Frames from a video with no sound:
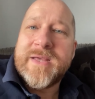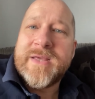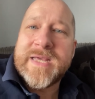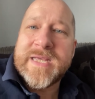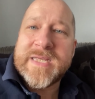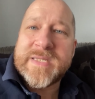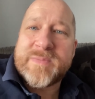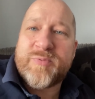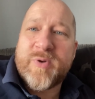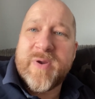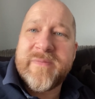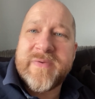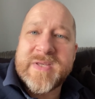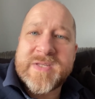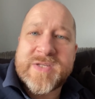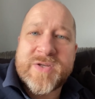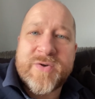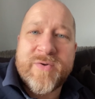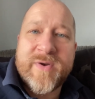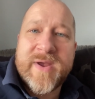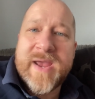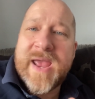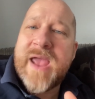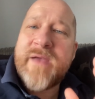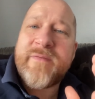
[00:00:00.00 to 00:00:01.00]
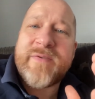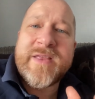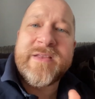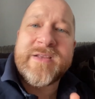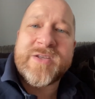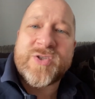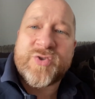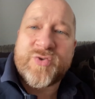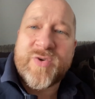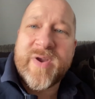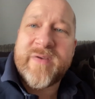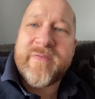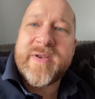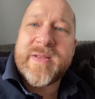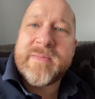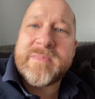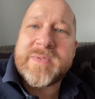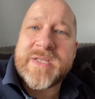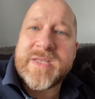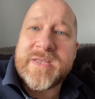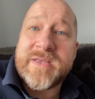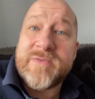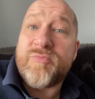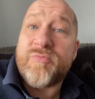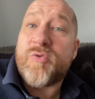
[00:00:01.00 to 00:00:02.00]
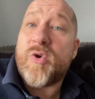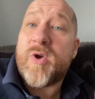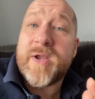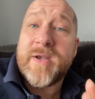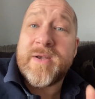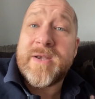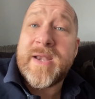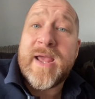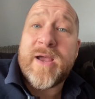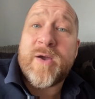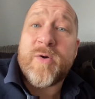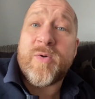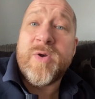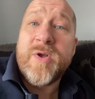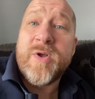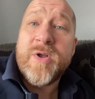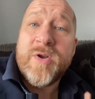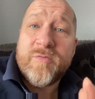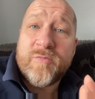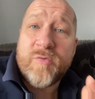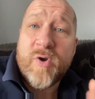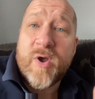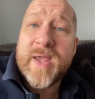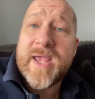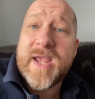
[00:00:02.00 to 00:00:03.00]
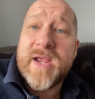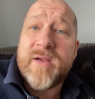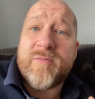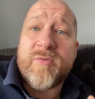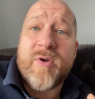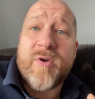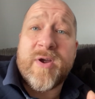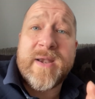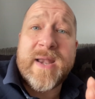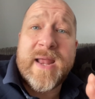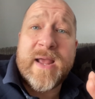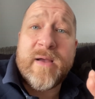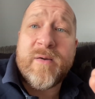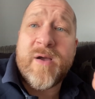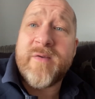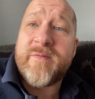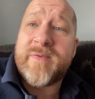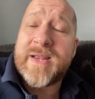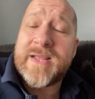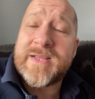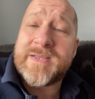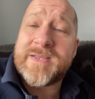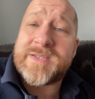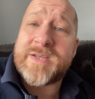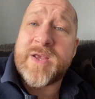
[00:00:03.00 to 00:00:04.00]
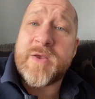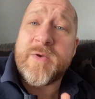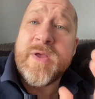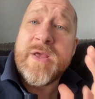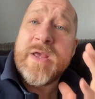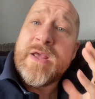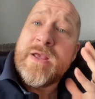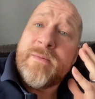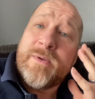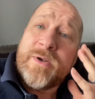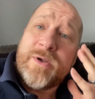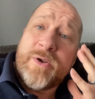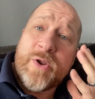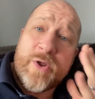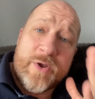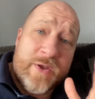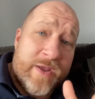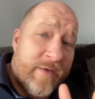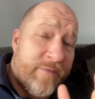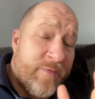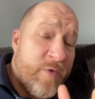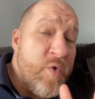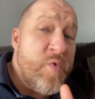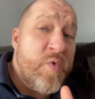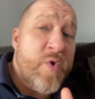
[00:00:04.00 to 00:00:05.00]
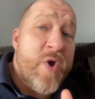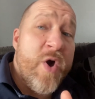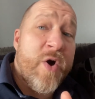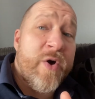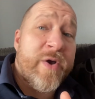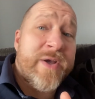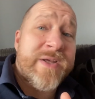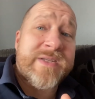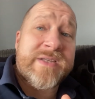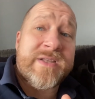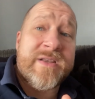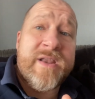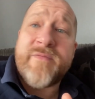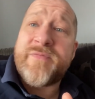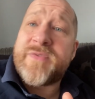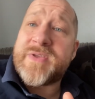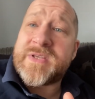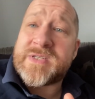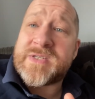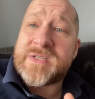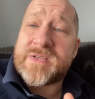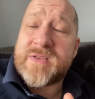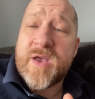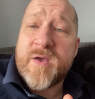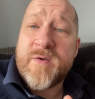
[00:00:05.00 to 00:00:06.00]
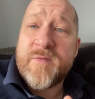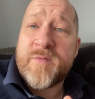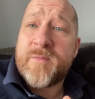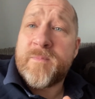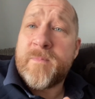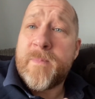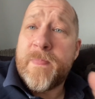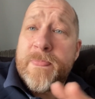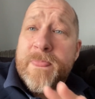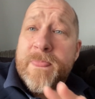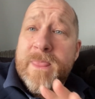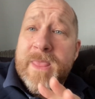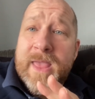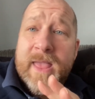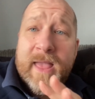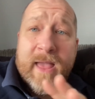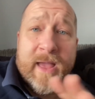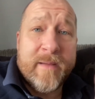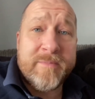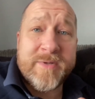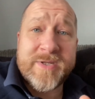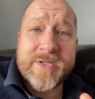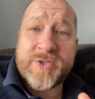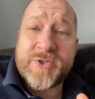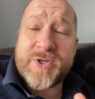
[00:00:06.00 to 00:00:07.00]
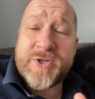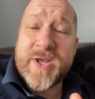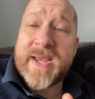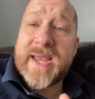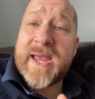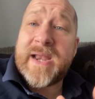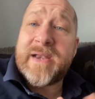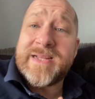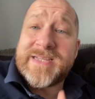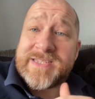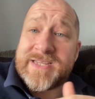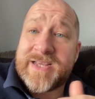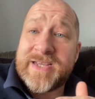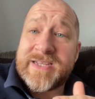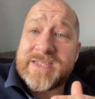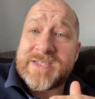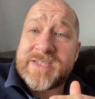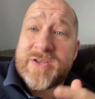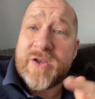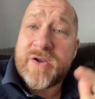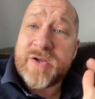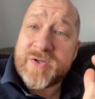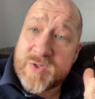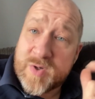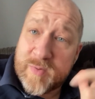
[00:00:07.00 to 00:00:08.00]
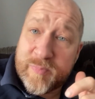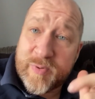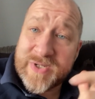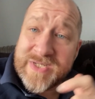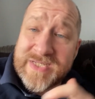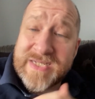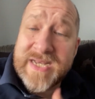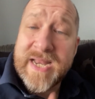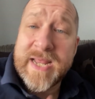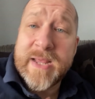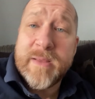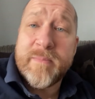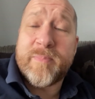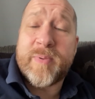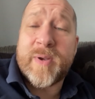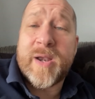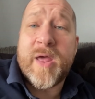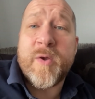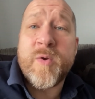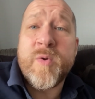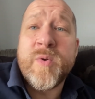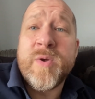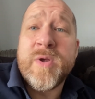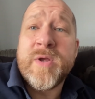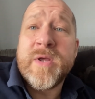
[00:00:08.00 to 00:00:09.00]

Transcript: his previous career, everything that's driven him to right now, right here, right now, overland. So look, if you guys love this stuff, just check out his Kickstarter. I'll put his link below